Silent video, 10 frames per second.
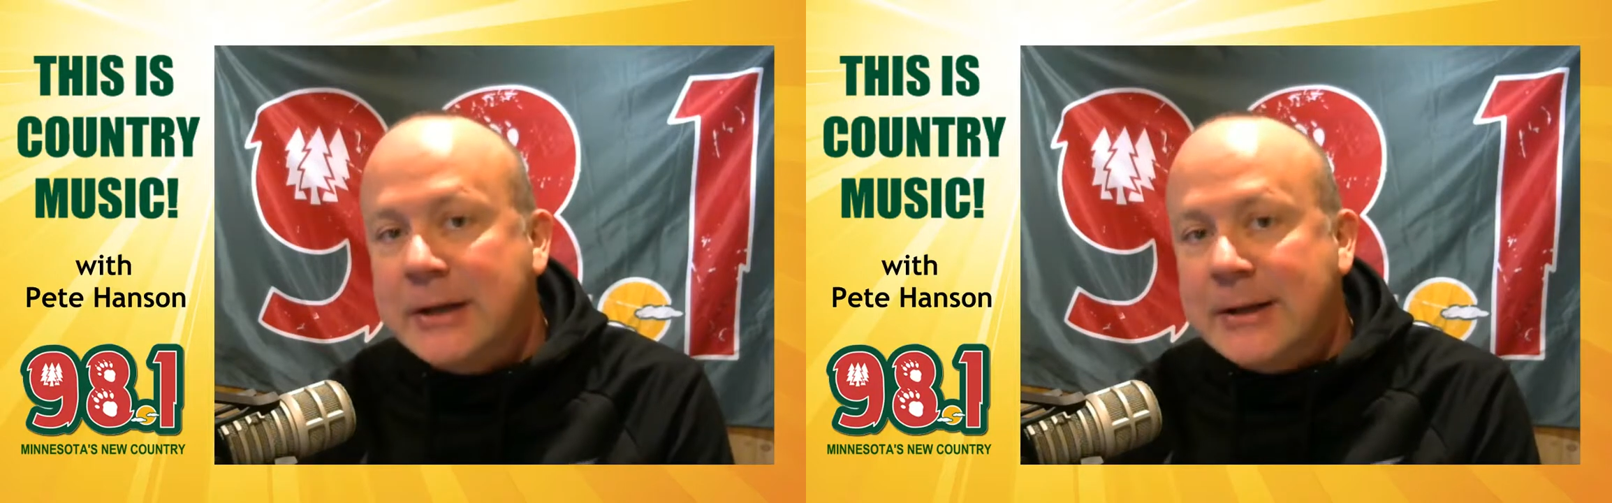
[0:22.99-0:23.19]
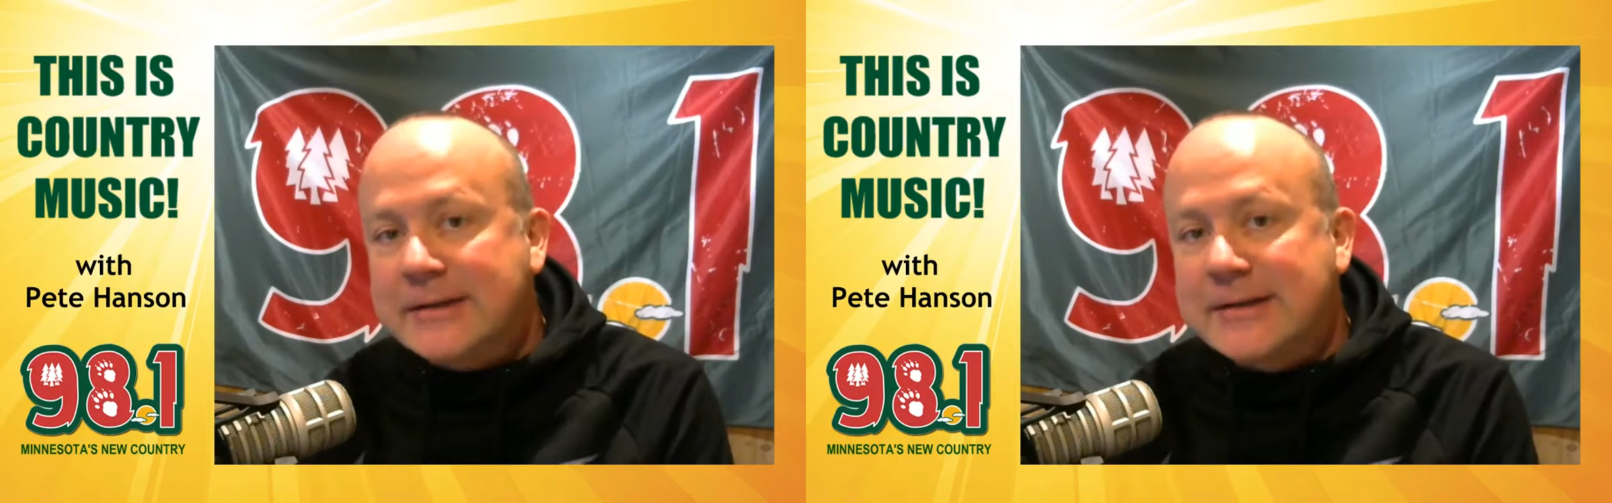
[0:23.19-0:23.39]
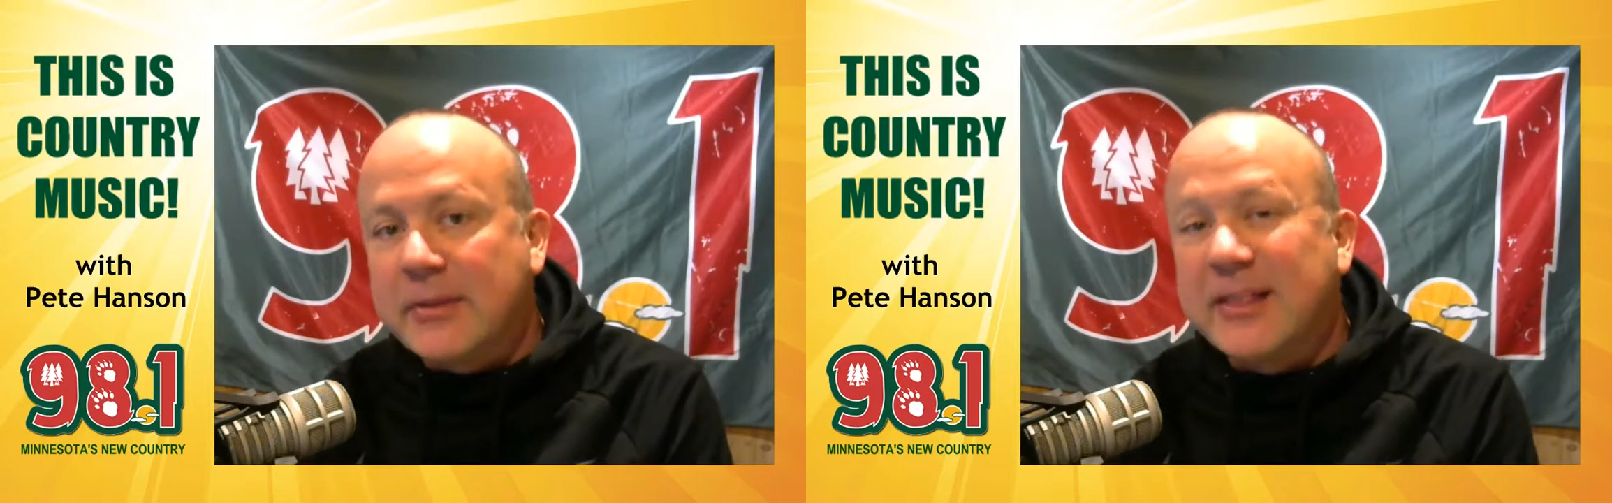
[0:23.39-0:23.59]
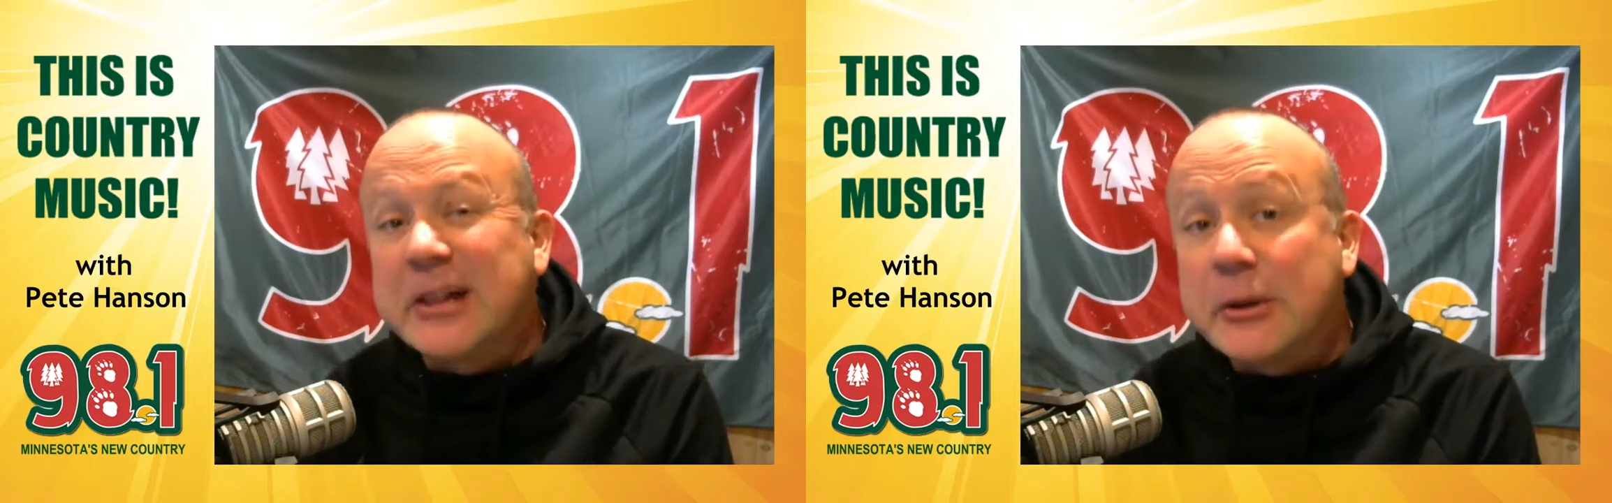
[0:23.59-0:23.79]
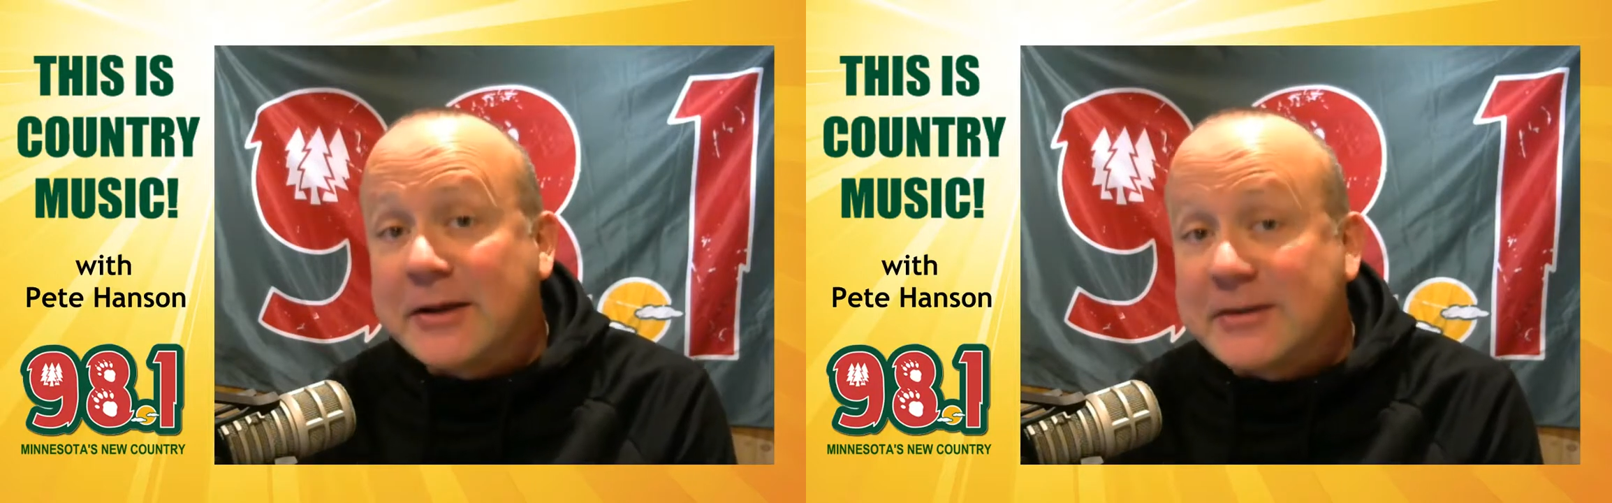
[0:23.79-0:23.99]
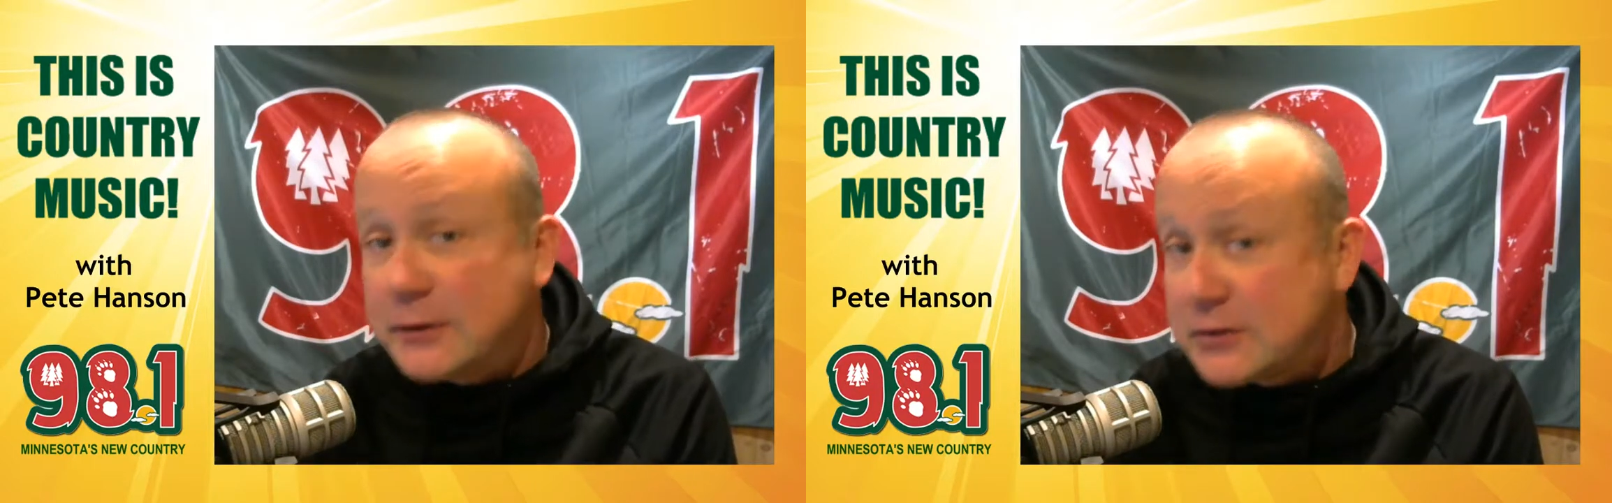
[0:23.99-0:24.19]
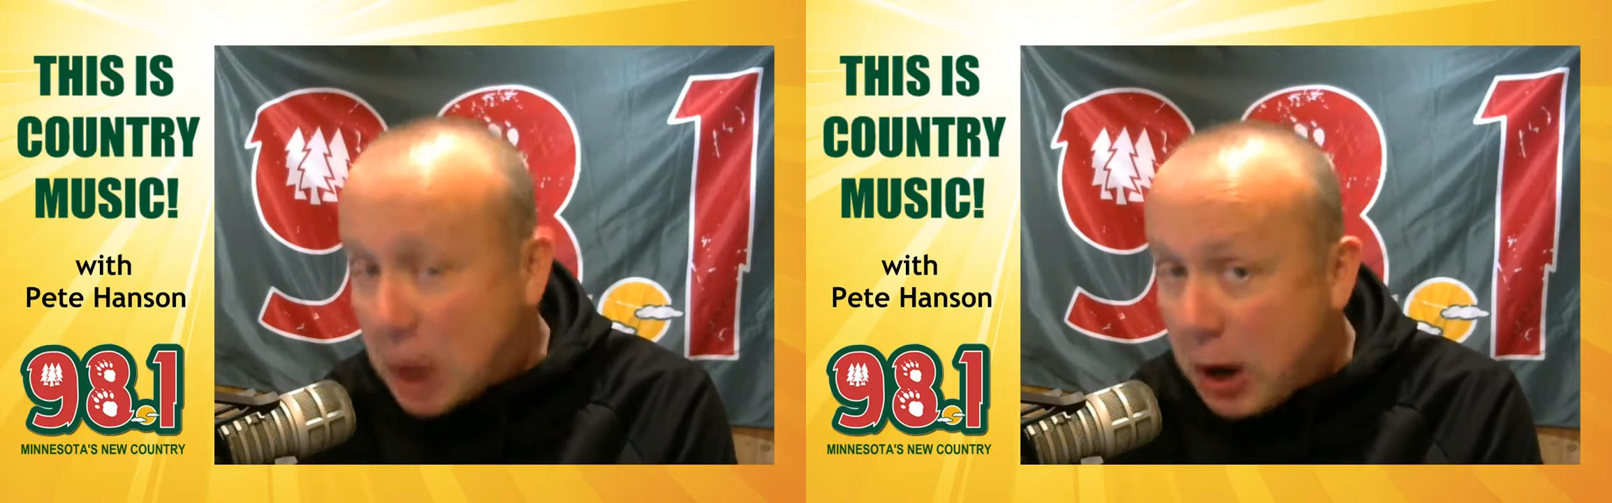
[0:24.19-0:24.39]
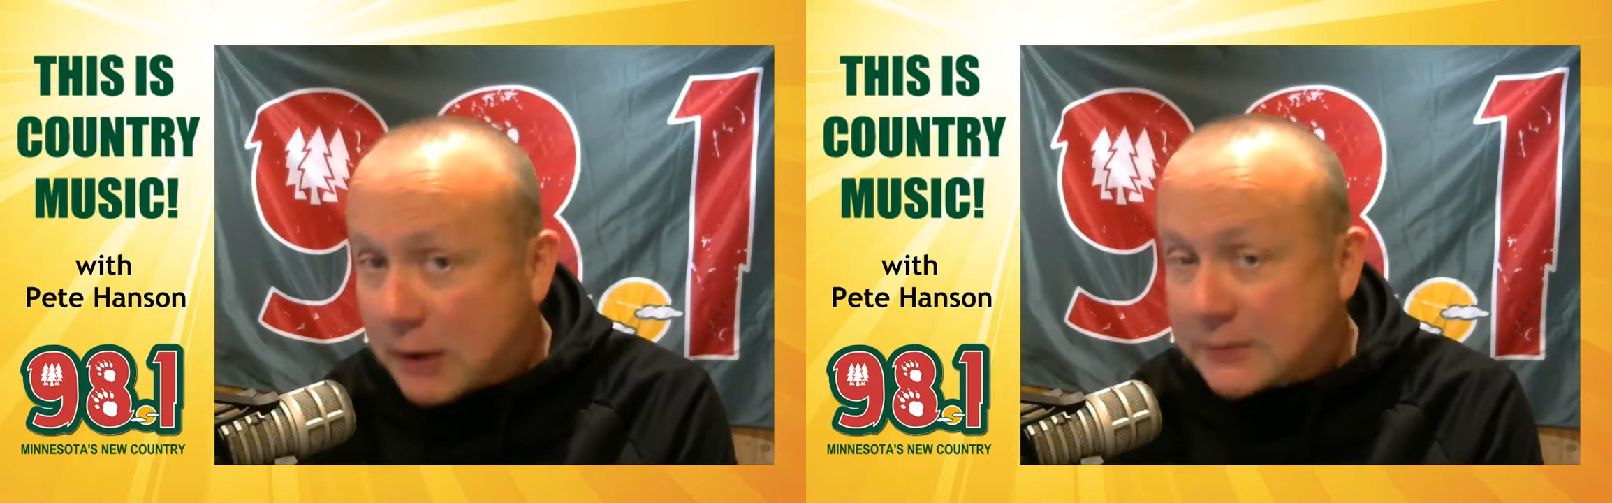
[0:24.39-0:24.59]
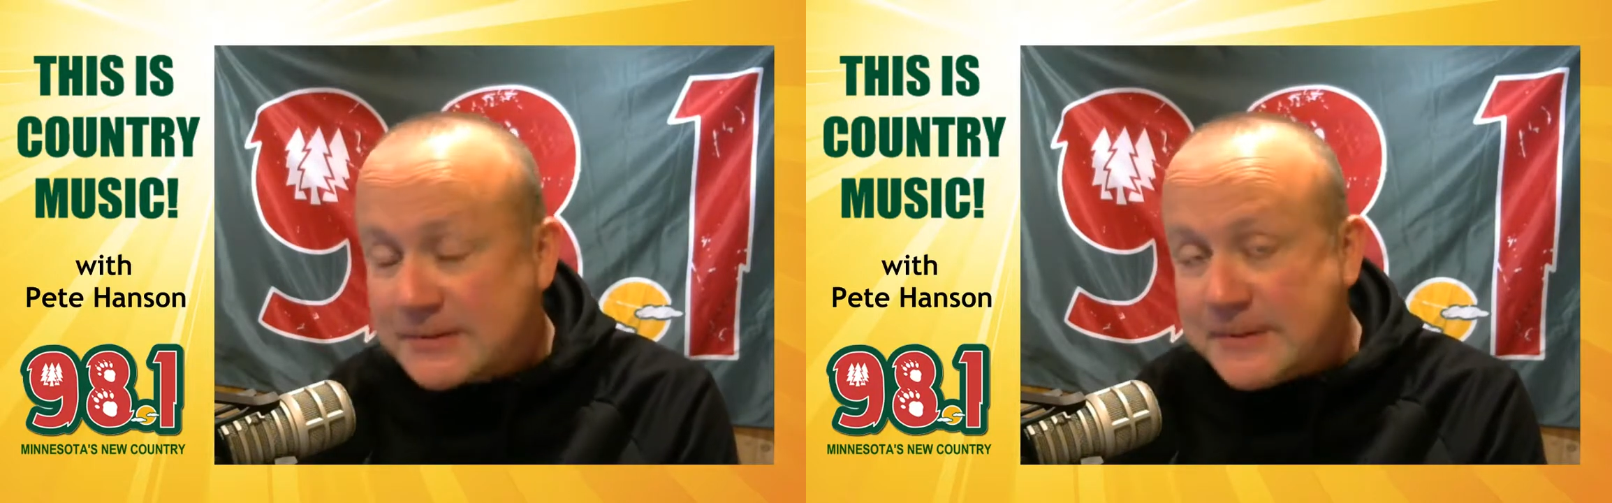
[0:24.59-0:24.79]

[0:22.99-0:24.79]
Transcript: some of the lyrics in her songs